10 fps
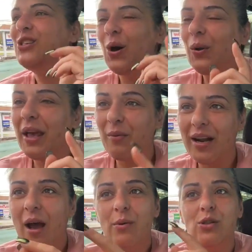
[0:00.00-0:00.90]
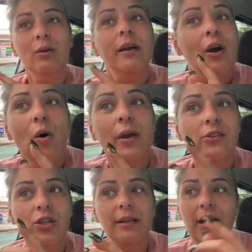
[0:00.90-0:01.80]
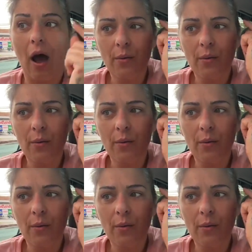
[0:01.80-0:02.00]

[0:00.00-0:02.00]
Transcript: So like when I was doing coke and shit like that,